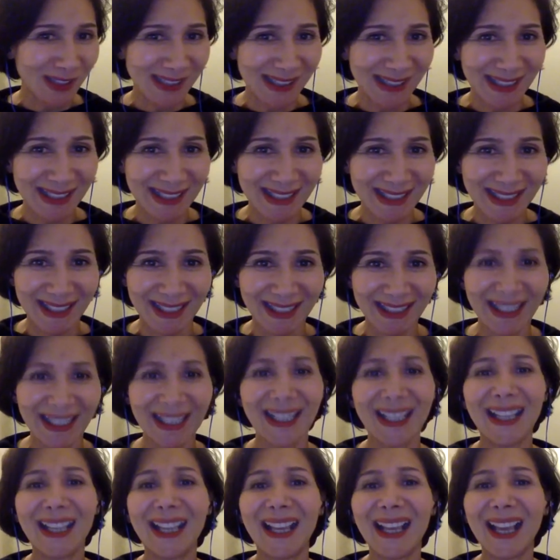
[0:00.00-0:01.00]
seating,
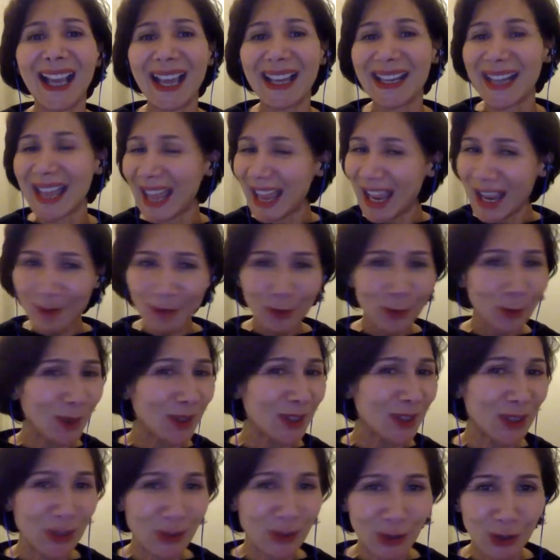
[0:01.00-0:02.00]
and everyone
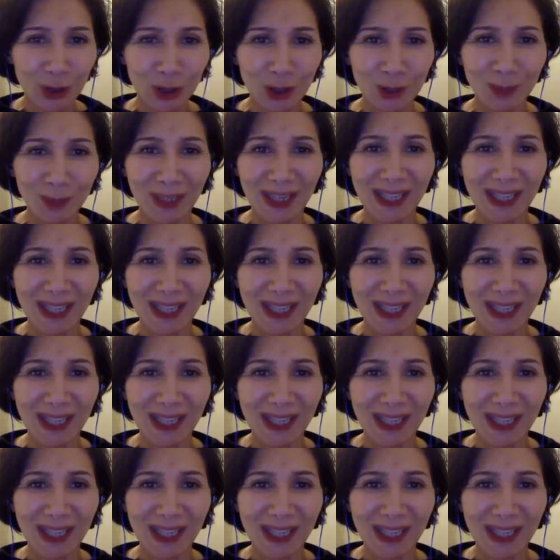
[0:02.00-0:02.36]
in the group